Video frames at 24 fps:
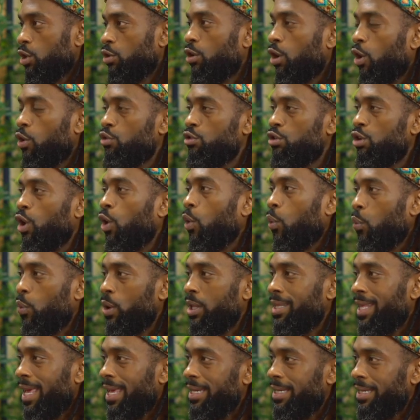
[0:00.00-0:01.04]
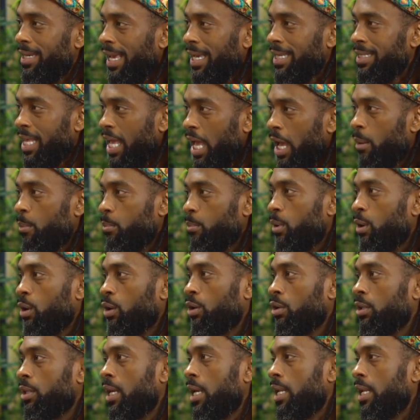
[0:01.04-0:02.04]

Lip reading: You don't know when that next hamburger,